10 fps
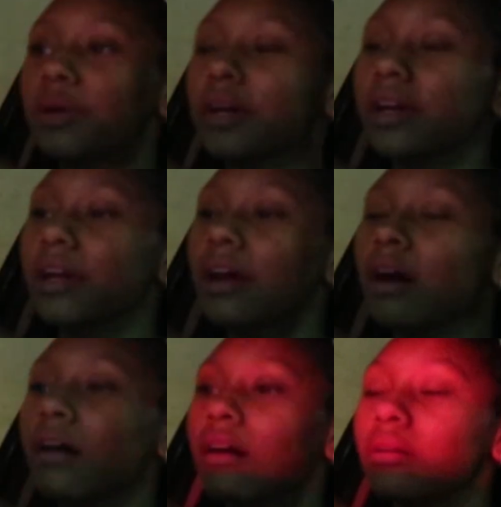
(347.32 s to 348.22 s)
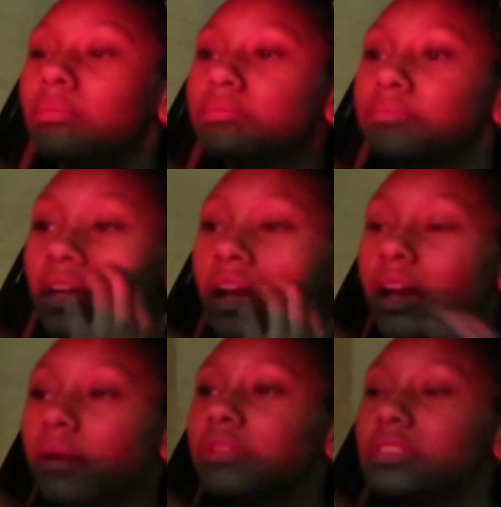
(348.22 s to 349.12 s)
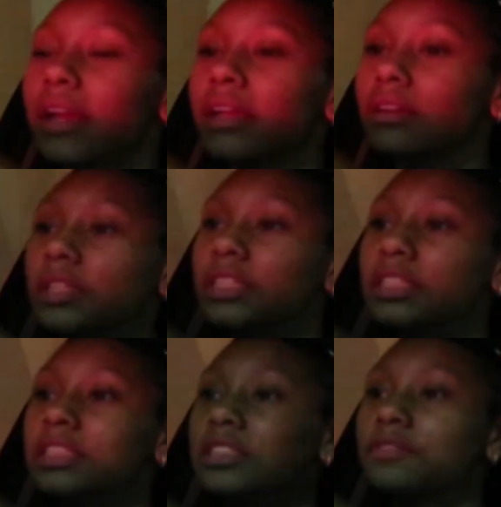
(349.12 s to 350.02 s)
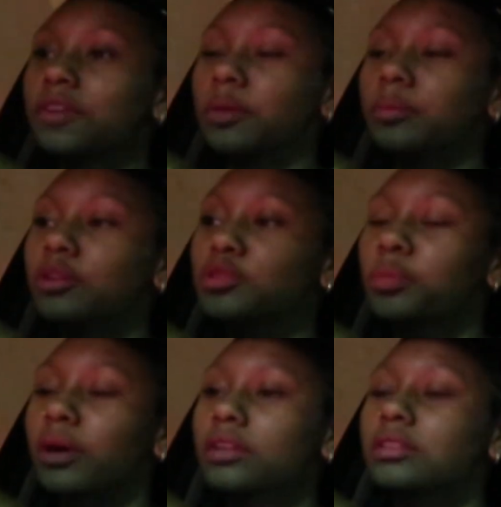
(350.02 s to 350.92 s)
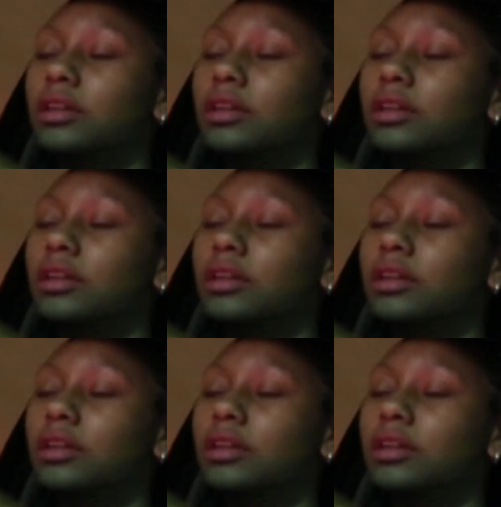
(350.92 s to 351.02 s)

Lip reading: but yeah, it was like pretty decent for the most part